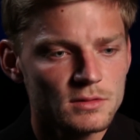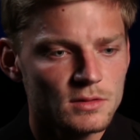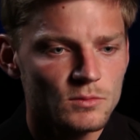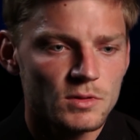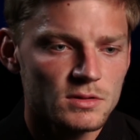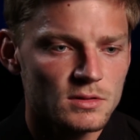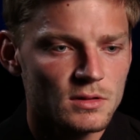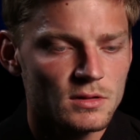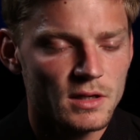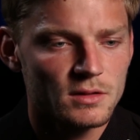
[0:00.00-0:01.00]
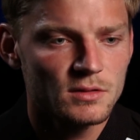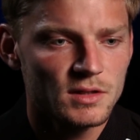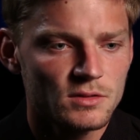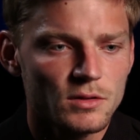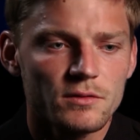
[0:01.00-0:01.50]
So it was the
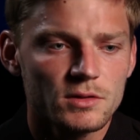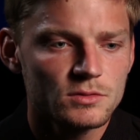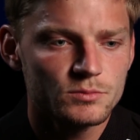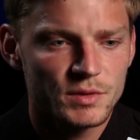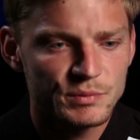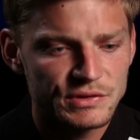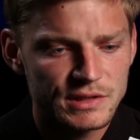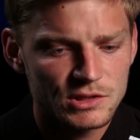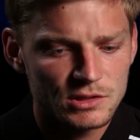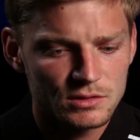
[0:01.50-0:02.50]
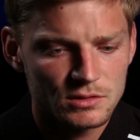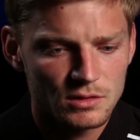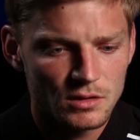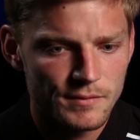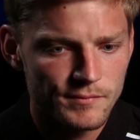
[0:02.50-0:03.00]
key to have a good
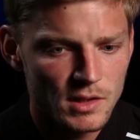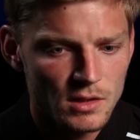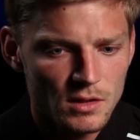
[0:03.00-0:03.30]
preparation,